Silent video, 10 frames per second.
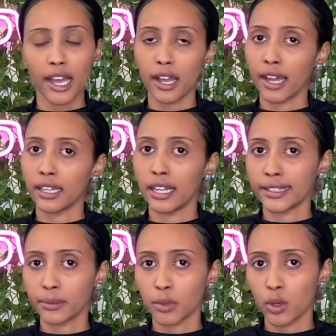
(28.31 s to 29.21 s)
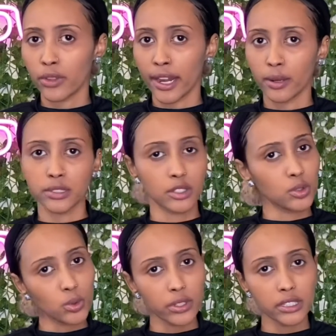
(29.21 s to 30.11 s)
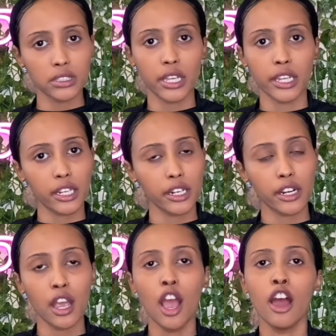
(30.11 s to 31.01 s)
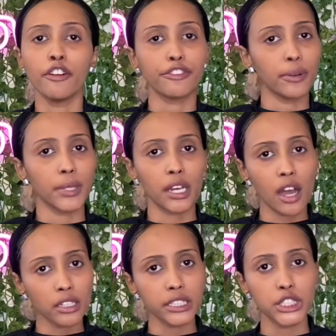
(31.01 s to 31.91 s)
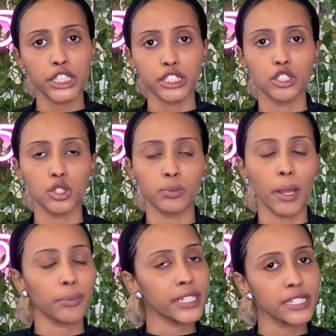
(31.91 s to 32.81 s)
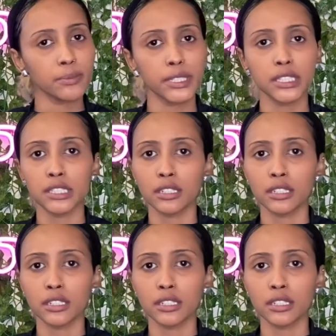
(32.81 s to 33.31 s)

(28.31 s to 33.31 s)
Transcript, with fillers: I let them know that I was a student here from the college here to do my placement.